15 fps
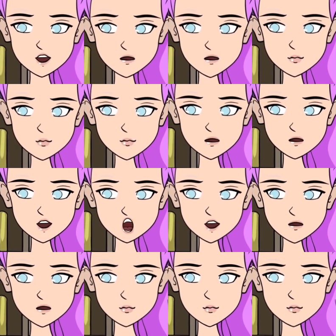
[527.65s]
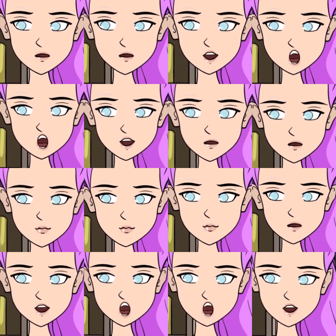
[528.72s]
Dean and I went to the bathroom together,
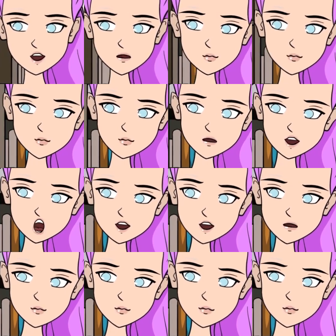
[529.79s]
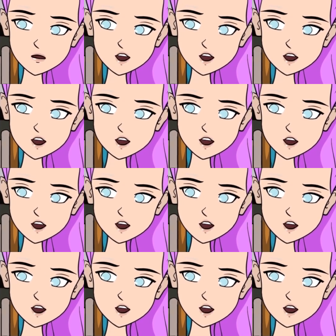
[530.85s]
as we had planned.